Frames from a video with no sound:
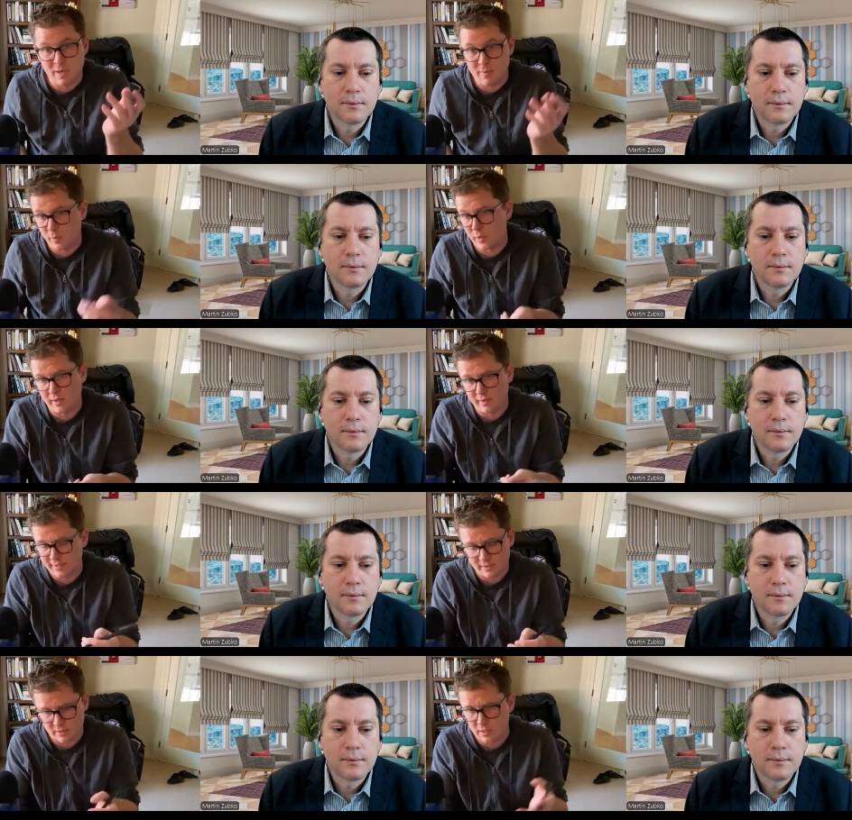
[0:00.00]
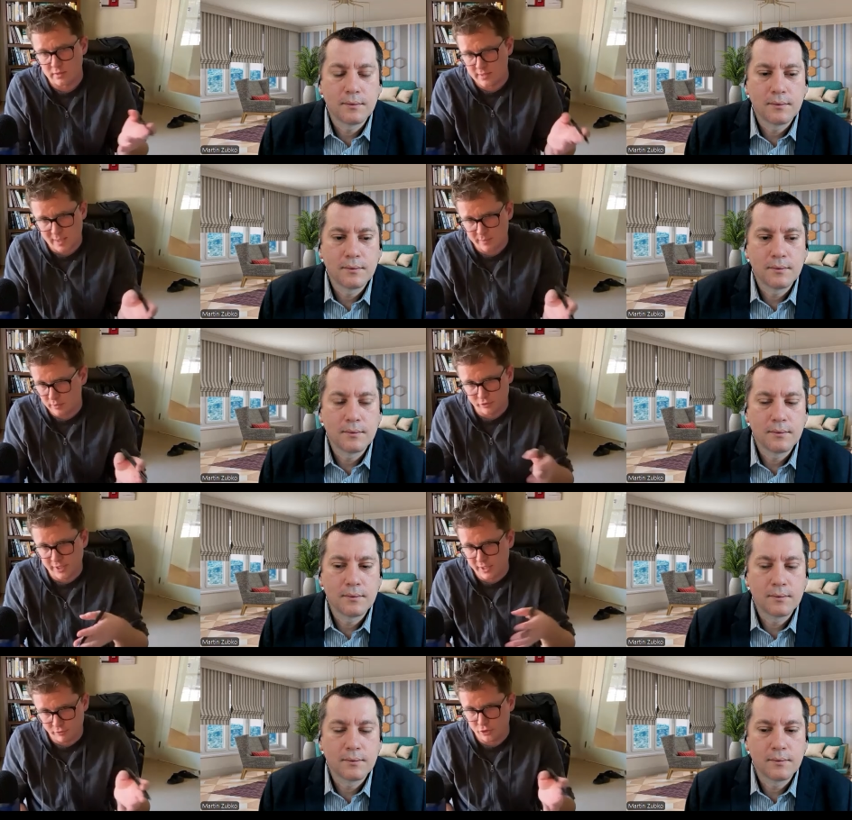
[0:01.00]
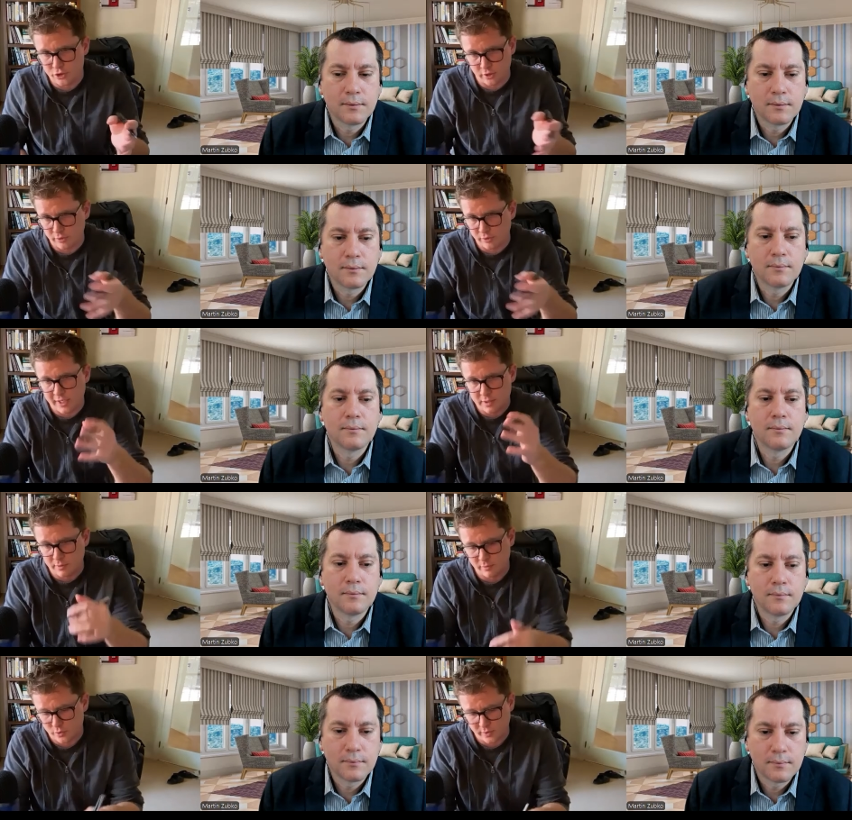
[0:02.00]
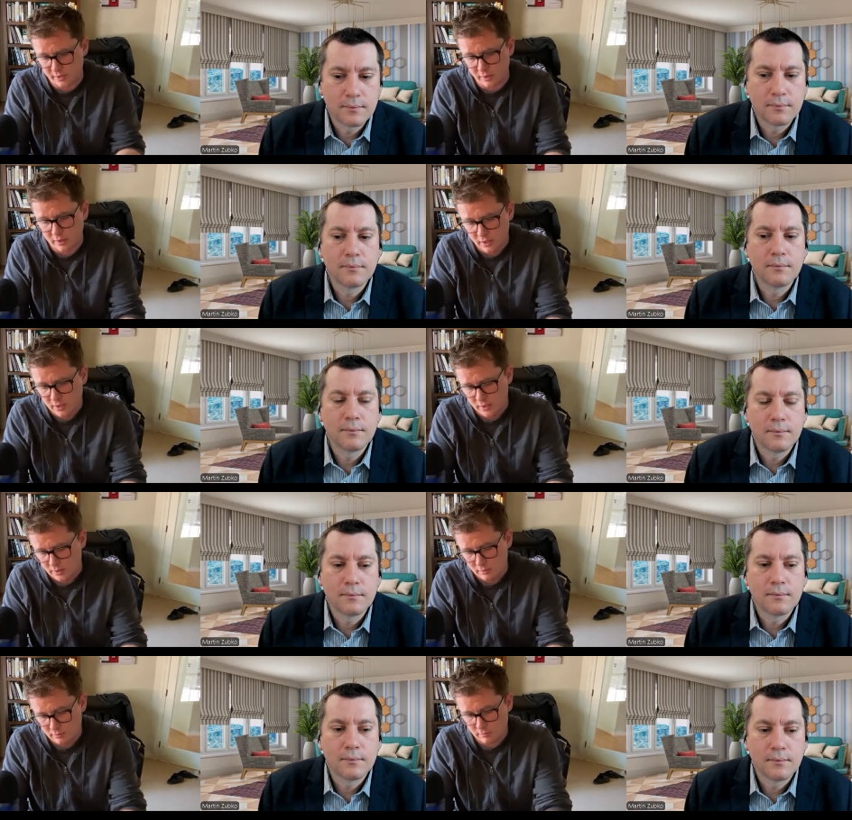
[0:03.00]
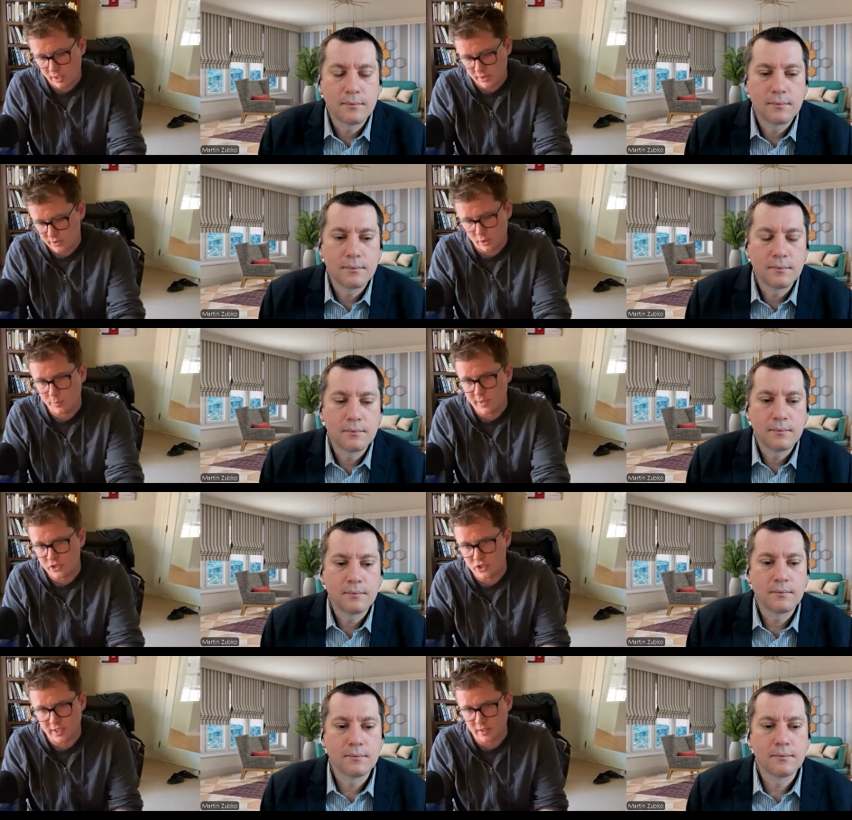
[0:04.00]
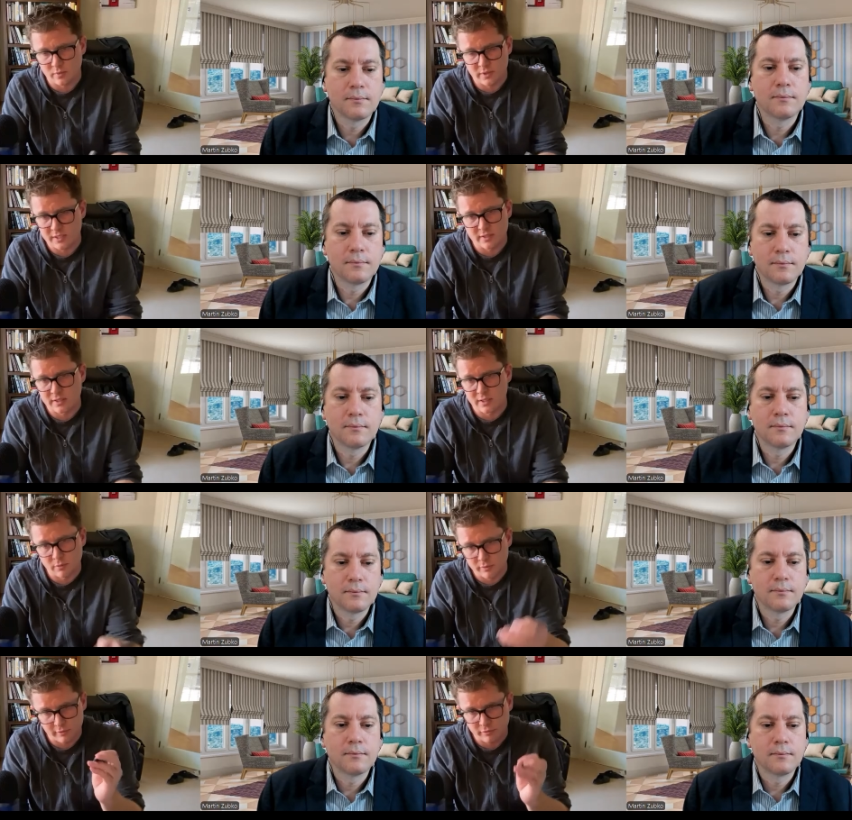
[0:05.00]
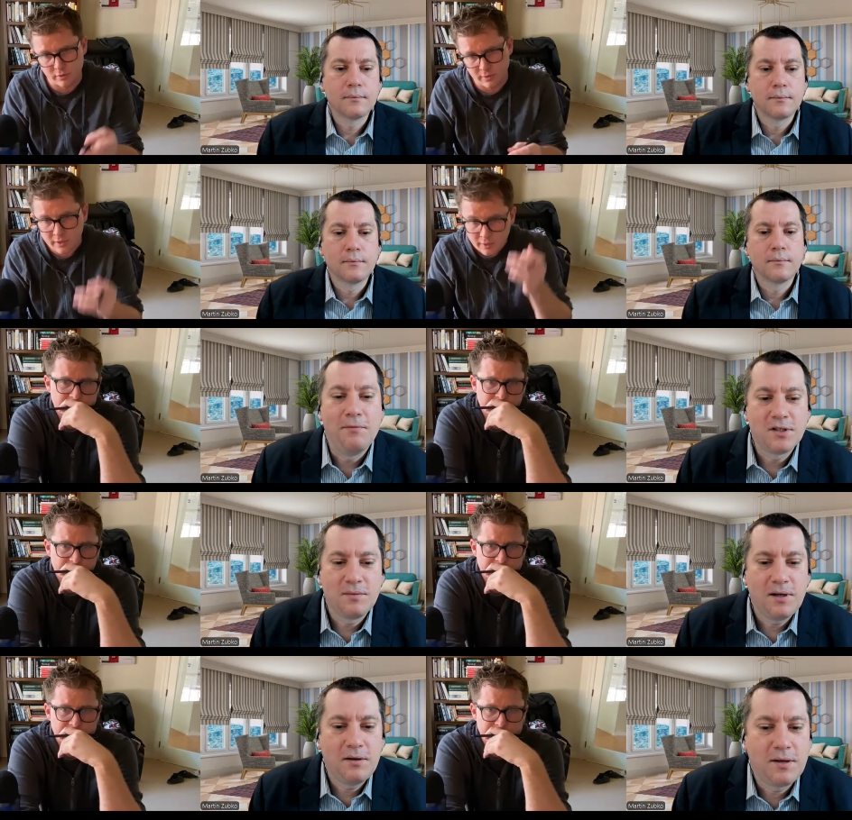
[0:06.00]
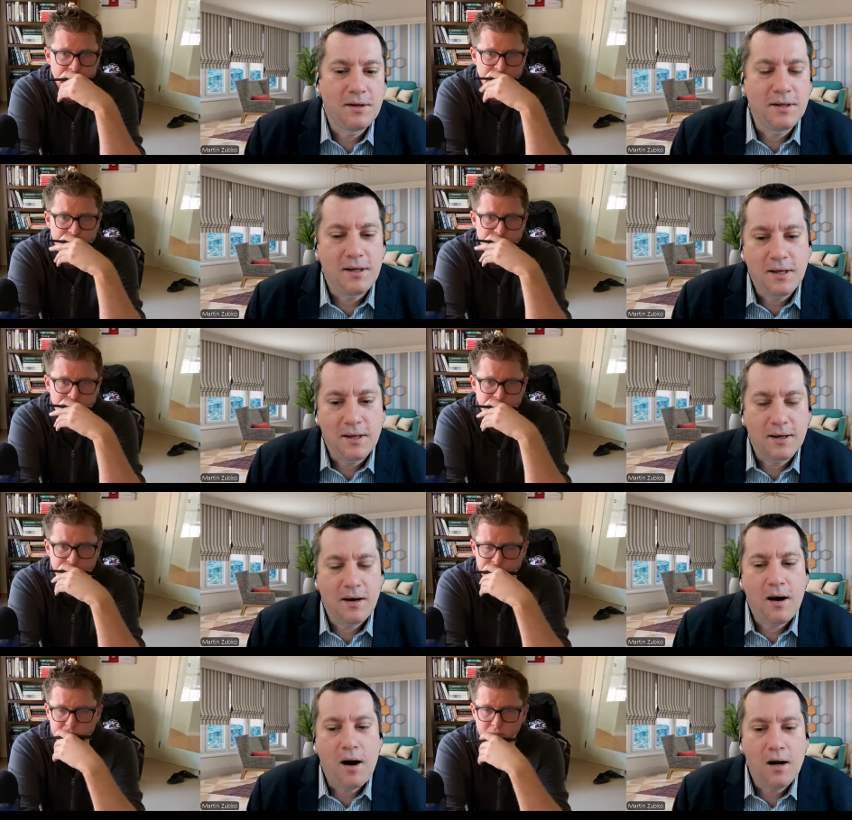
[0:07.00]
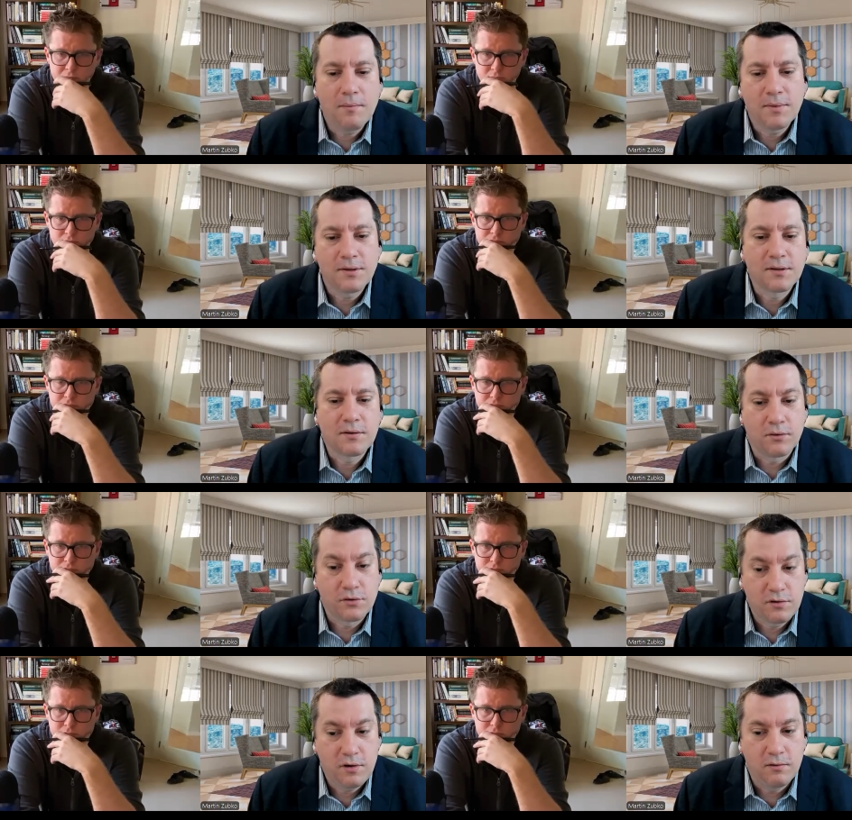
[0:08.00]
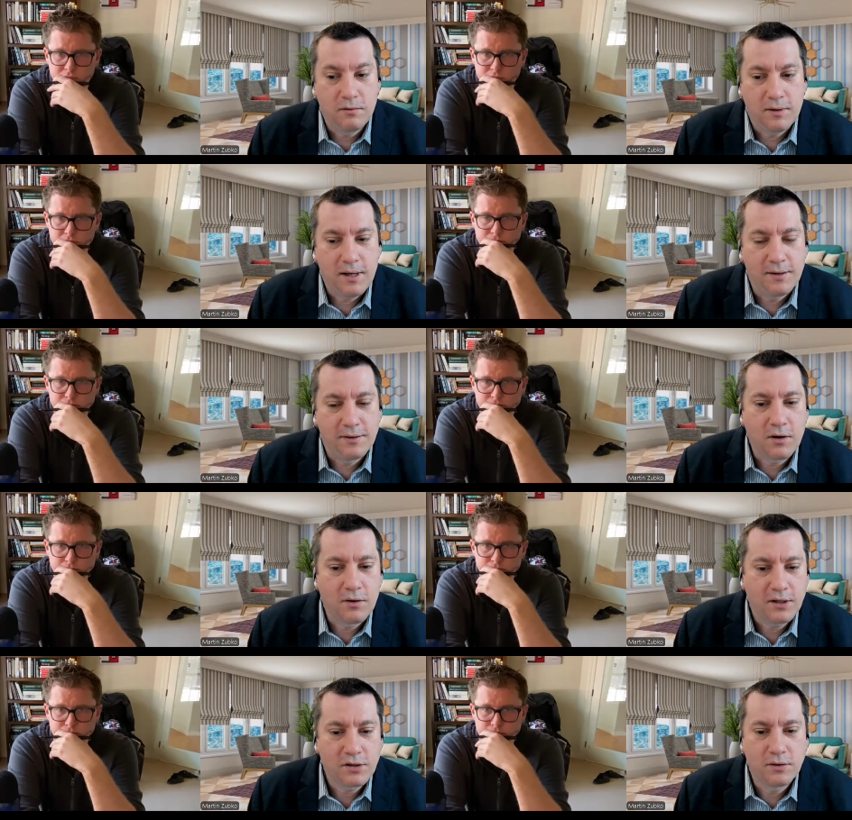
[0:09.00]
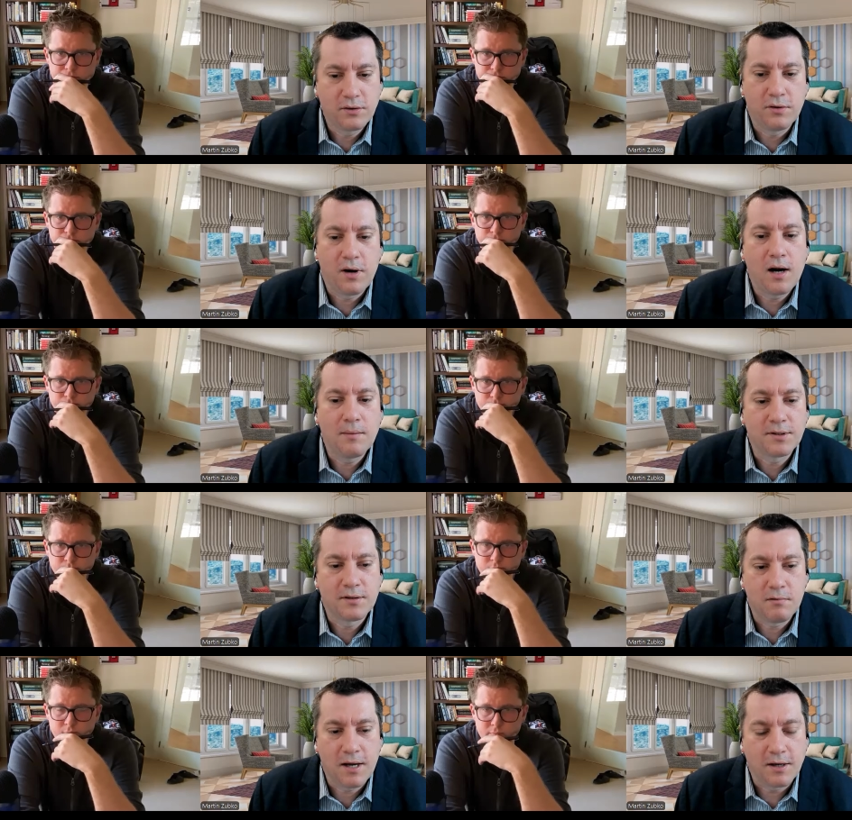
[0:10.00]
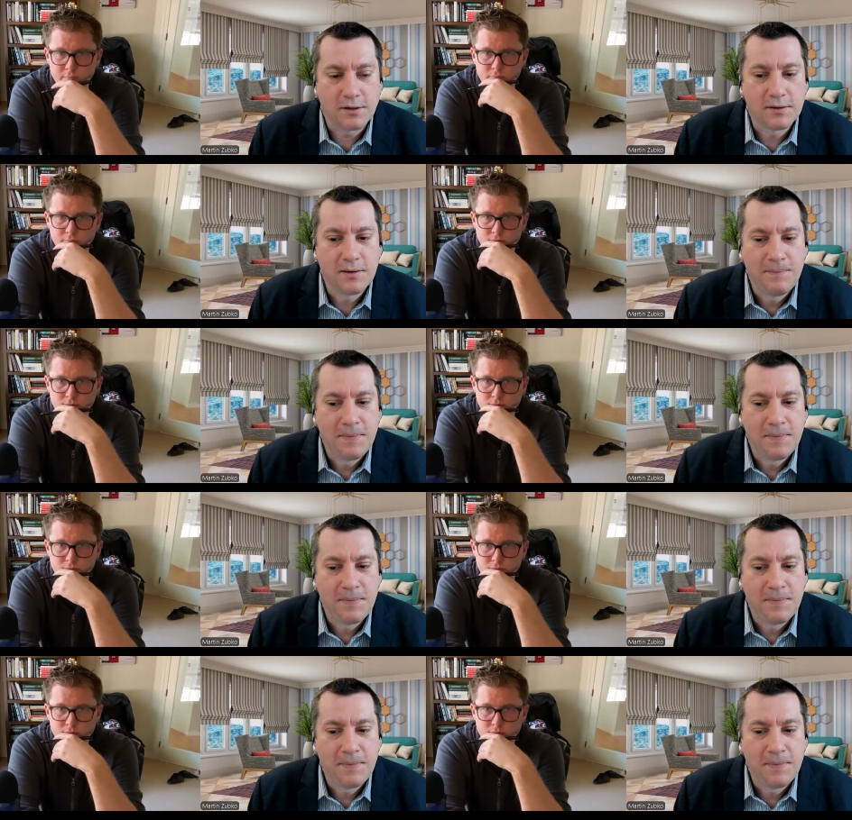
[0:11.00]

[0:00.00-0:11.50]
Speaker 1: might be one of the things that's on the table for any future arrangement between Moscow, Beijing, and DC moving
Speaker 2: forward. And what about the arms control and the connection to the arms race?